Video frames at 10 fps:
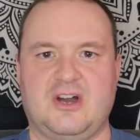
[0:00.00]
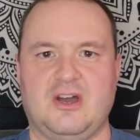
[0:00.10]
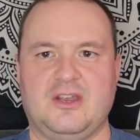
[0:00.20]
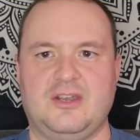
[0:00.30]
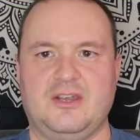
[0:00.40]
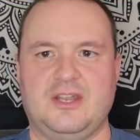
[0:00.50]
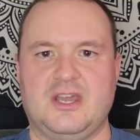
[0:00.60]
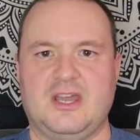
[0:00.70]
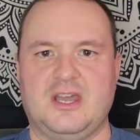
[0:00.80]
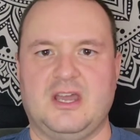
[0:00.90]
on
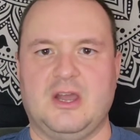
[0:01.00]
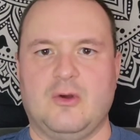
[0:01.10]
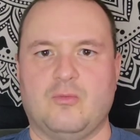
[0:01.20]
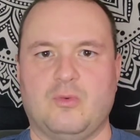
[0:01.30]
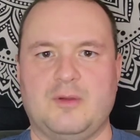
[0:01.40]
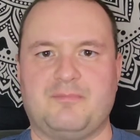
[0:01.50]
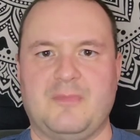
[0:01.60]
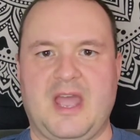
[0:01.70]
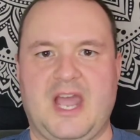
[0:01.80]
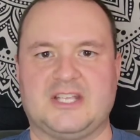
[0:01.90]
uh, what
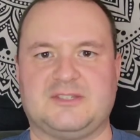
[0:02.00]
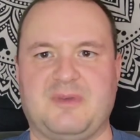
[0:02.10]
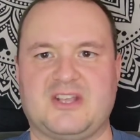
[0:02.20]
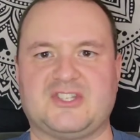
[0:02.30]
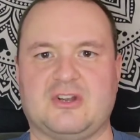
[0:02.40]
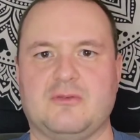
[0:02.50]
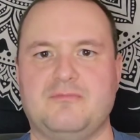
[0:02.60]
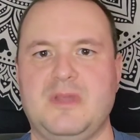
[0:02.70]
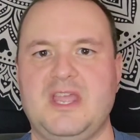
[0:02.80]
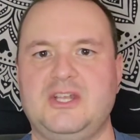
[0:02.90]
aspects are
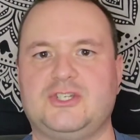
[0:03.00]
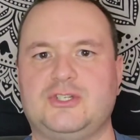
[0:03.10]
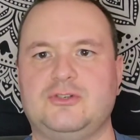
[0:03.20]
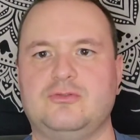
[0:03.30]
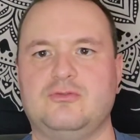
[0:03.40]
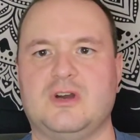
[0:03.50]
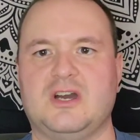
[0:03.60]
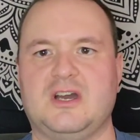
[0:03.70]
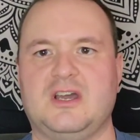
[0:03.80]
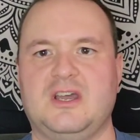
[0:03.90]
made to
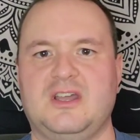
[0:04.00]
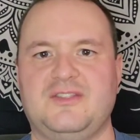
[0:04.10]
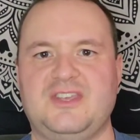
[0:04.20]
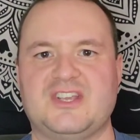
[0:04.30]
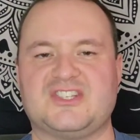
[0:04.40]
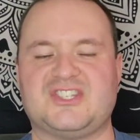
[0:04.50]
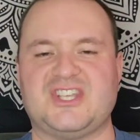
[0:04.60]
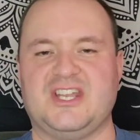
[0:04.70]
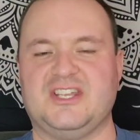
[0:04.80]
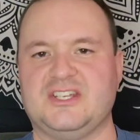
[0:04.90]
uh, the
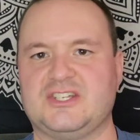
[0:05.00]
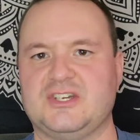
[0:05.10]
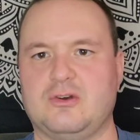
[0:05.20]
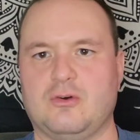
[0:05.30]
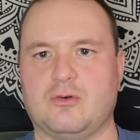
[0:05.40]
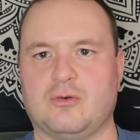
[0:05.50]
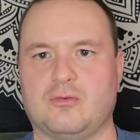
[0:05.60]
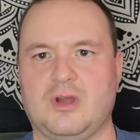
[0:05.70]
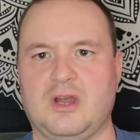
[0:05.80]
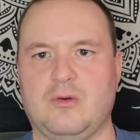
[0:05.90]
ascendant
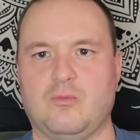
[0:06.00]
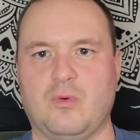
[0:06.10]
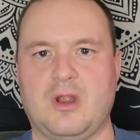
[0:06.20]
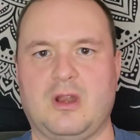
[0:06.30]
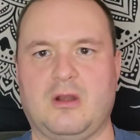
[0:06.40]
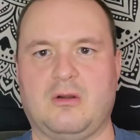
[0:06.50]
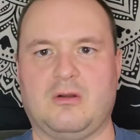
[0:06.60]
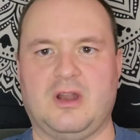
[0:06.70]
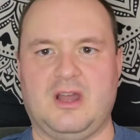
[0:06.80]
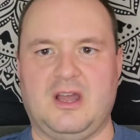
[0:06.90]
or uh,
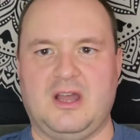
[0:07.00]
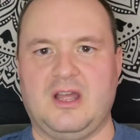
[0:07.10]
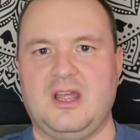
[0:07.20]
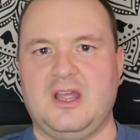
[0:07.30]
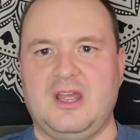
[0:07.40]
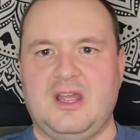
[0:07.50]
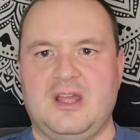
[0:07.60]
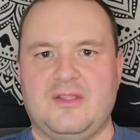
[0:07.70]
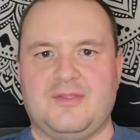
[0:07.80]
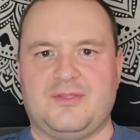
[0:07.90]
where uh,
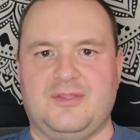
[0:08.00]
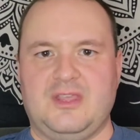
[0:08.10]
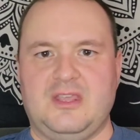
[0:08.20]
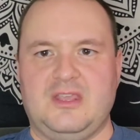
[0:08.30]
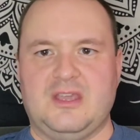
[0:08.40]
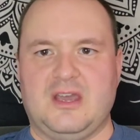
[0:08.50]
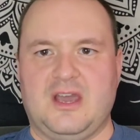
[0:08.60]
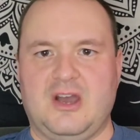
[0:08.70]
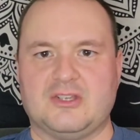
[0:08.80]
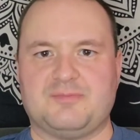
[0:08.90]
the uh,
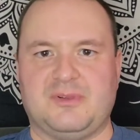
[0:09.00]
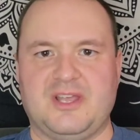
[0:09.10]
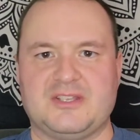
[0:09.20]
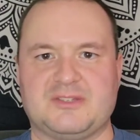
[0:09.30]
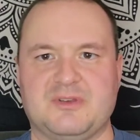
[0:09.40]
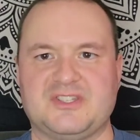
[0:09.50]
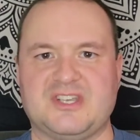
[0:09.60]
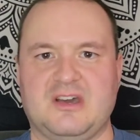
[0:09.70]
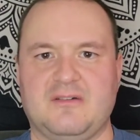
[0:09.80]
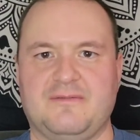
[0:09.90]
house
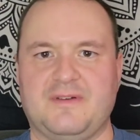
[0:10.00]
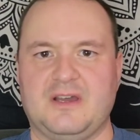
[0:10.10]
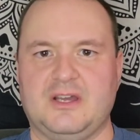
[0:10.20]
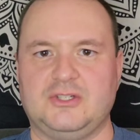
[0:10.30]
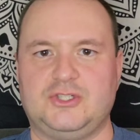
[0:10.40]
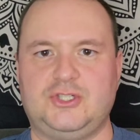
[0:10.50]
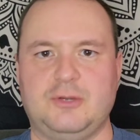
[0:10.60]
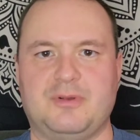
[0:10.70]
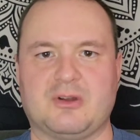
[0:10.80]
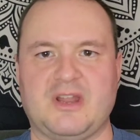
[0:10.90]
placements of uh,
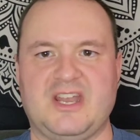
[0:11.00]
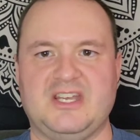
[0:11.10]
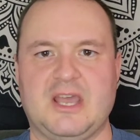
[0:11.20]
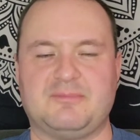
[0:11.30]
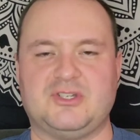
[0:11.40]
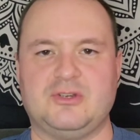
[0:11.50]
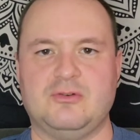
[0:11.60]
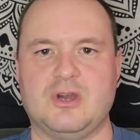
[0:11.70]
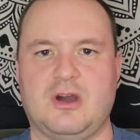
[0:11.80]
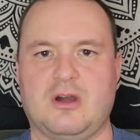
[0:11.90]
Jupiter and
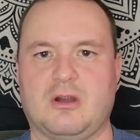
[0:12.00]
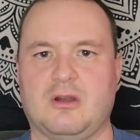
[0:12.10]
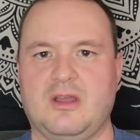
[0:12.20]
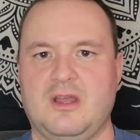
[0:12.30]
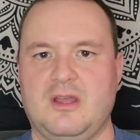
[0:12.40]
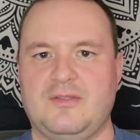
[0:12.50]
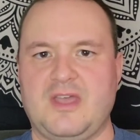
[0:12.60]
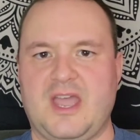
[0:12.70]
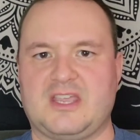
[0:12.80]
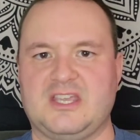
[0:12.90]
Neptune are
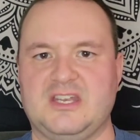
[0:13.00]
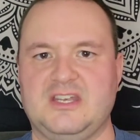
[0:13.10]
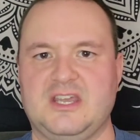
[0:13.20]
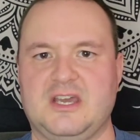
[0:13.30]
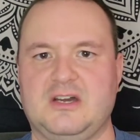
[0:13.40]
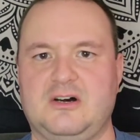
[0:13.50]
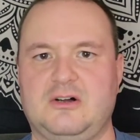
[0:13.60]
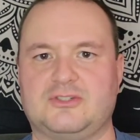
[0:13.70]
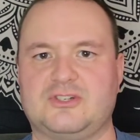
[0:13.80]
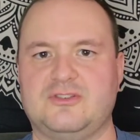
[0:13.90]
that can
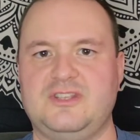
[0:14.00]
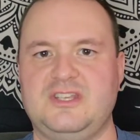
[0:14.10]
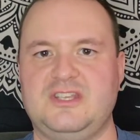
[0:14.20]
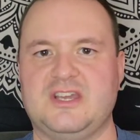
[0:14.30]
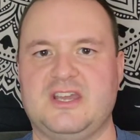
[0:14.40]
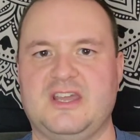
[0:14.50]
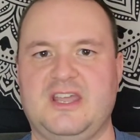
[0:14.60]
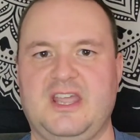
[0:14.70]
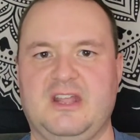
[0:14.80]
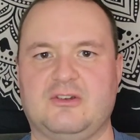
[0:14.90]
alter the
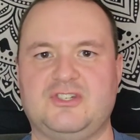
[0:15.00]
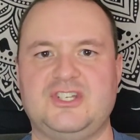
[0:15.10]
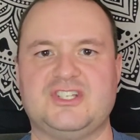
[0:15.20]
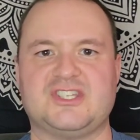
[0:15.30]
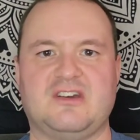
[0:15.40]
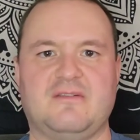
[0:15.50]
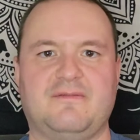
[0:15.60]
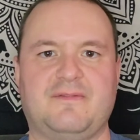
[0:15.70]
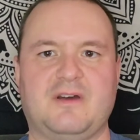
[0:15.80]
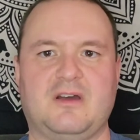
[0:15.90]
energies
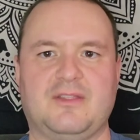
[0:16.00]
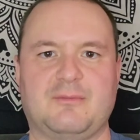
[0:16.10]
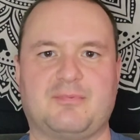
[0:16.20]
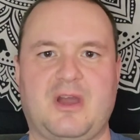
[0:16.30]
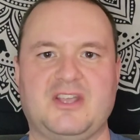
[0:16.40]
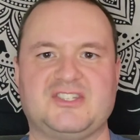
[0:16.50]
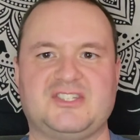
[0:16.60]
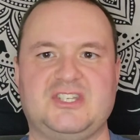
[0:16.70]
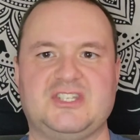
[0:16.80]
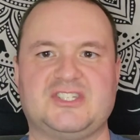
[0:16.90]
of the
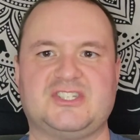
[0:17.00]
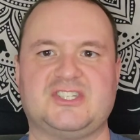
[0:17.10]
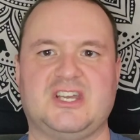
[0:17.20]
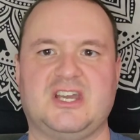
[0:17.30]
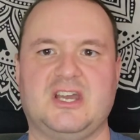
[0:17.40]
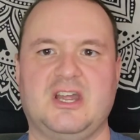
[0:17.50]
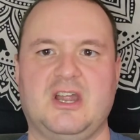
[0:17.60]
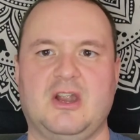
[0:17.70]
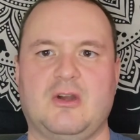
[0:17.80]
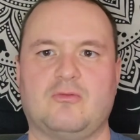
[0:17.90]
Pisces
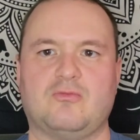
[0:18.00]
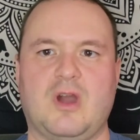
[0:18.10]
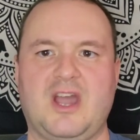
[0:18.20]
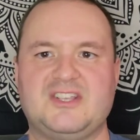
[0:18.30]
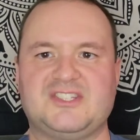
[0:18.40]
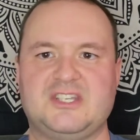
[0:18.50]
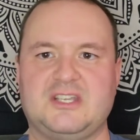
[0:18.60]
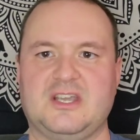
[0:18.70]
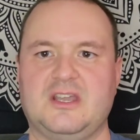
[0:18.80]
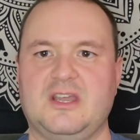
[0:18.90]

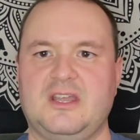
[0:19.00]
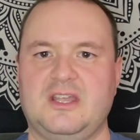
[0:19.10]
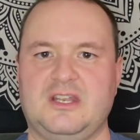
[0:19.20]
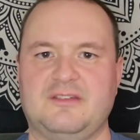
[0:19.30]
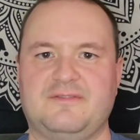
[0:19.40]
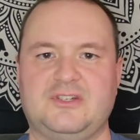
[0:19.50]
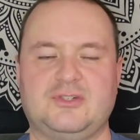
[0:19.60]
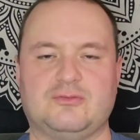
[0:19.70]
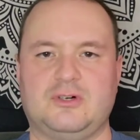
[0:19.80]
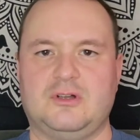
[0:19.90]
rising
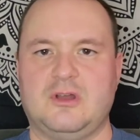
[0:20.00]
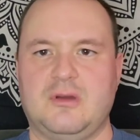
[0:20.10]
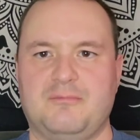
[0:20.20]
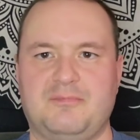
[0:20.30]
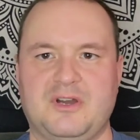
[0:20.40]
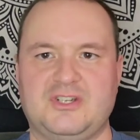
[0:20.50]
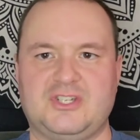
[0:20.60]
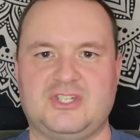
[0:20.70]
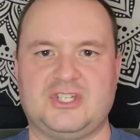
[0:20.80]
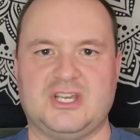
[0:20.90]
individual.
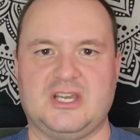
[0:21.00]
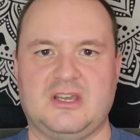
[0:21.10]
But